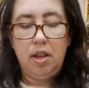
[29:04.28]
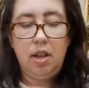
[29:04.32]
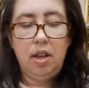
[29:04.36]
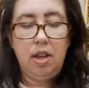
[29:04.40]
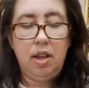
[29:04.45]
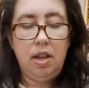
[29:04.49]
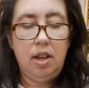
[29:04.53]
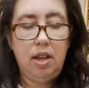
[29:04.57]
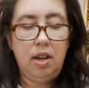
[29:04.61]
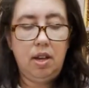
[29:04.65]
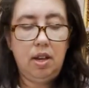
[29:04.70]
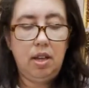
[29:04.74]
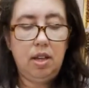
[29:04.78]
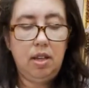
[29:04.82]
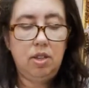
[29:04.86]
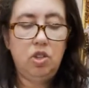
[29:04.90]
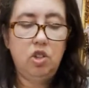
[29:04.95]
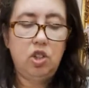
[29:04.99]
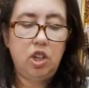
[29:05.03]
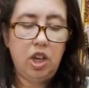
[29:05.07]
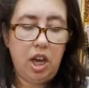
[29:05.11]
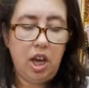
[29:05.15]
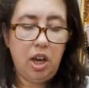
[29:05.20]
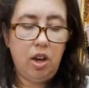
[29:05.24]
It is
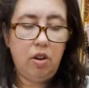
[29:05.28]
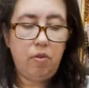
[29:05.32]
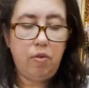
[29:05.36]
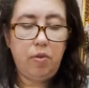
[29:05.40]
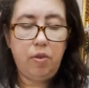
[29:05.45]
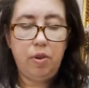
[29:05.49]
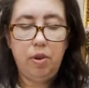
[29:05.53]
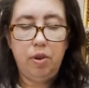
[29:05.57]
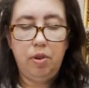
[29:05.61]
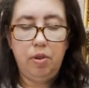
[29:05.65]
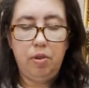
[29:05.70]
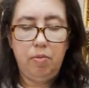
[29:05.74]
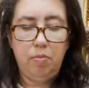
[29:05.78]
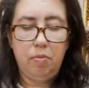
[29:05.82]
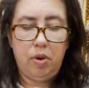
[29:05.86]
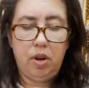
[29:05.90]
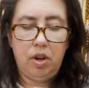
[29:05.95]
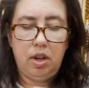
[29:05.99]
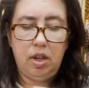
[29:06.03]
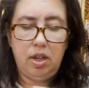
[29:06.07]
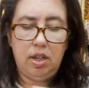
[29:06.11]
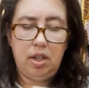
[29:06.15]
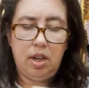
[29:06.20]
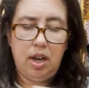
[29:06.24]
J. Crew
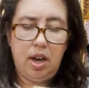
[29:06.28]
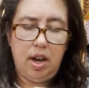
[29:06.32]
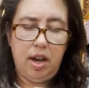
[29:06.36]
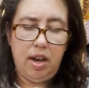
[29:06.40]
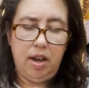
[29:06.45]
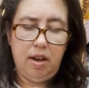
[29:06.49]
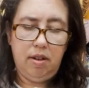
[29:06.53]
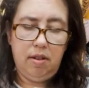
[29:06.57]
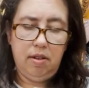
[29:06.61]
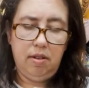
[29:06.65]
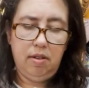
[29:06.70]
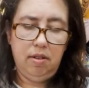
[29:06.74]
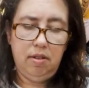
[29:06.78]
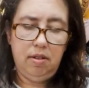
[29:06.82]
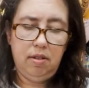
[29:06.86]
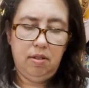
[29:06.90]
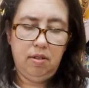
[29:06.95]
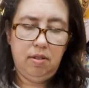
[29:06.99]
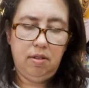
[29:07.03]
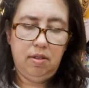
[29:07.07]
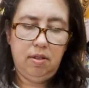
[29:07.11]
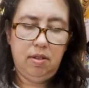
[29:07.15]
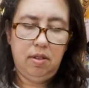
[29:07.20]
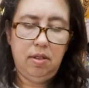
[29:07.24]
Mercantile,
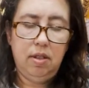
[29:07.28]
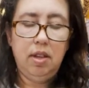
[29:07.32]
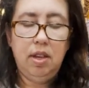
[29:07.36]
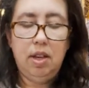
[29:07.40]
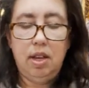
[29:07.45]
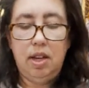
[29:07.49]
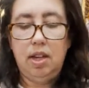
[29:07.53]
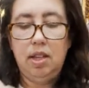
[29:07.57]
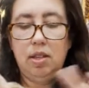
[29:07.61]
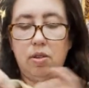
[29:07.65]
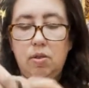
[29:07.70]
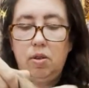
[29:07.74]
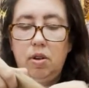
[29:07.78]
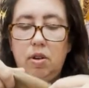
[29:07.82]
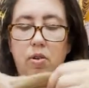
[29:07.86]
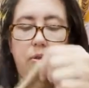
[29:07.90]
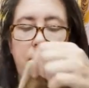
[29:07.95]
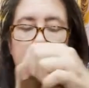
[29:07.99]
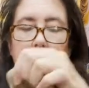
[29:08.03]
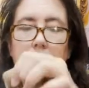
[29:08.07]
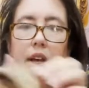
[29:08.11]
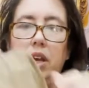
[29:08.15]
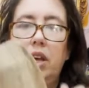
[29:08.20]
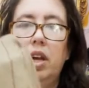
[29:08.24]
and it's
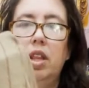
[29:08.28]
acrylic.